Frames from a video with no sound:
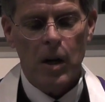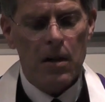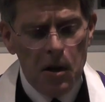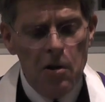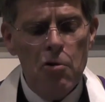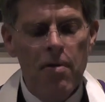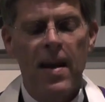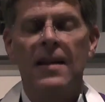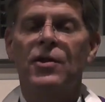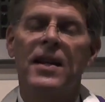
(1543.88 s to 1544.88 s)
The new
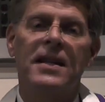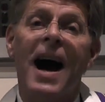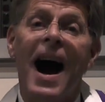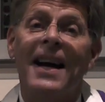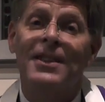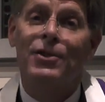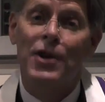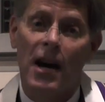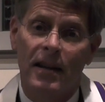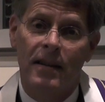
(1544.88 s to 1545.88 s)
things that God has
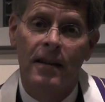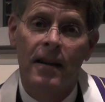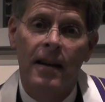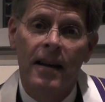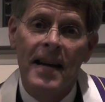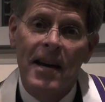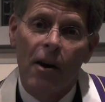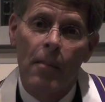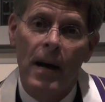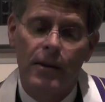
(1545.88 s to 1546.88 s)
done in
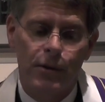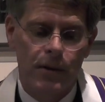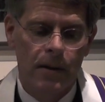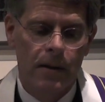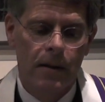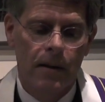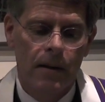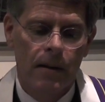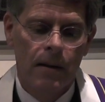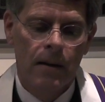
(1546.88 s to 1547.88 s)
our midst.
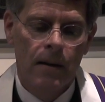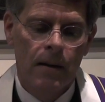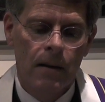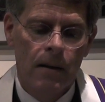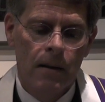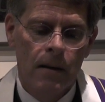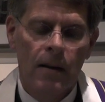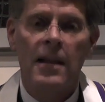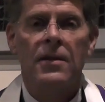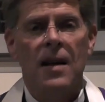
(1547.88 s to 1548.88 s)

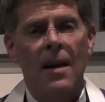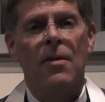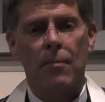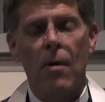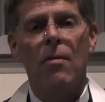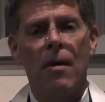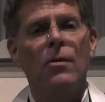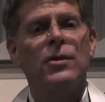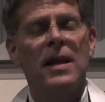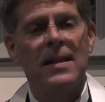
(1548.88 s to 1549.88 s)
Let's not throw
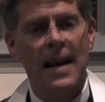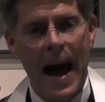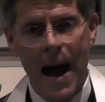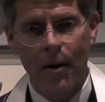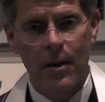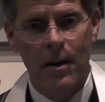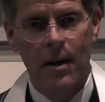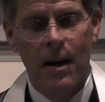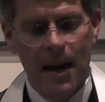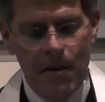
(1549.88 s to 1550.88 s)
those things out
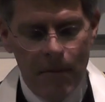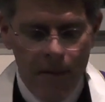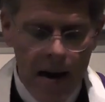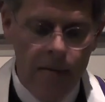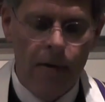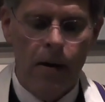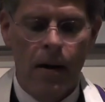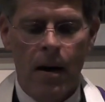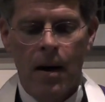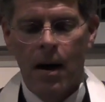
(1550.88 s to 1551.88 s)
in
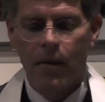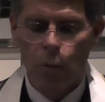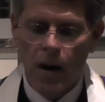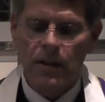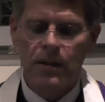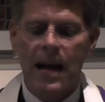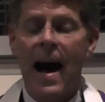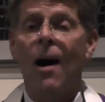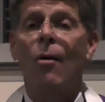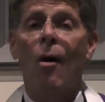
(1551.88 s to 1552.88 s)
favor of what is
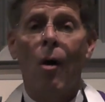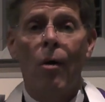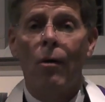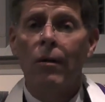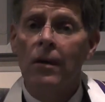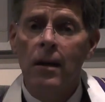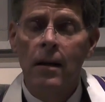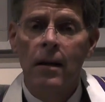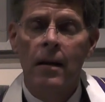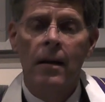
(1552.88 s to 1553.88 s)
now old
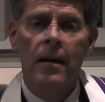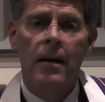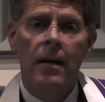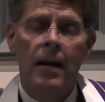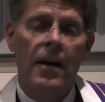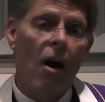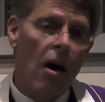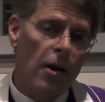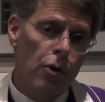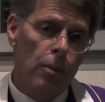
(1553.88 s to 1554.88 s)
and
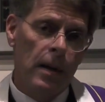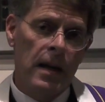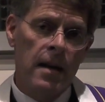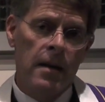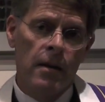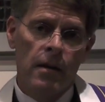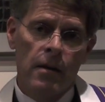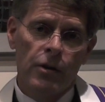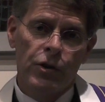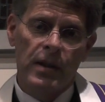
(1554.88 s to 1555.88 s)
arguably
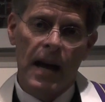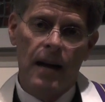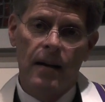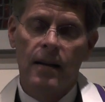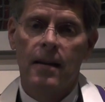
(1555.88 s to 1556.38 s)
stale.